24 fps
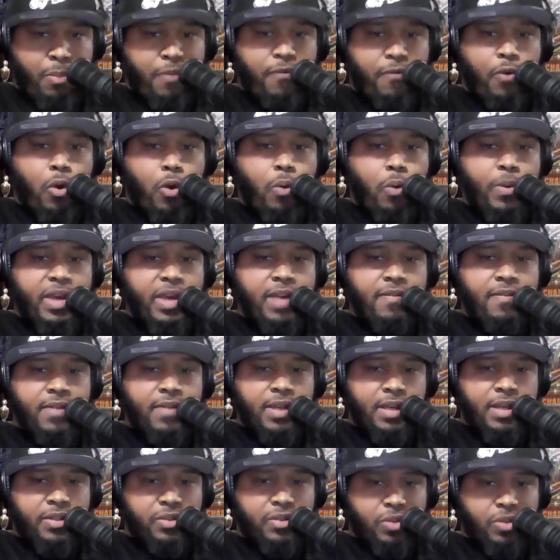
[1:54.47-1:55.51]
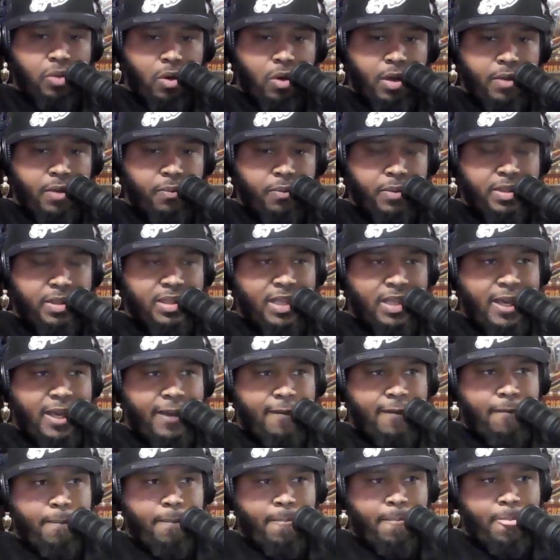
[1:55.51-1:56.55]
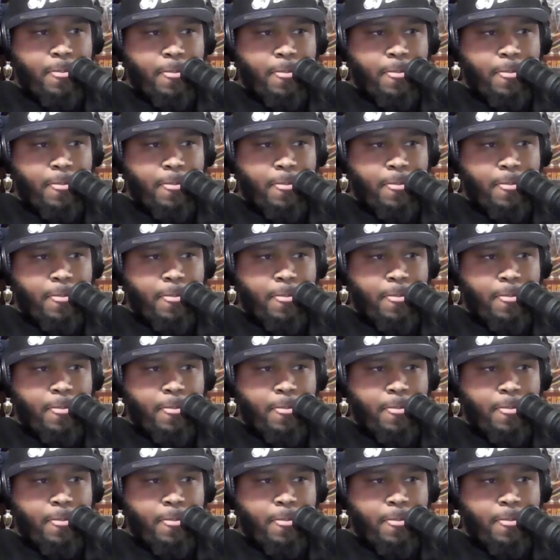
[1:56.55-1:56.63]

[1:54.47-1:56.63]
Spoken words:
before we even get started with that,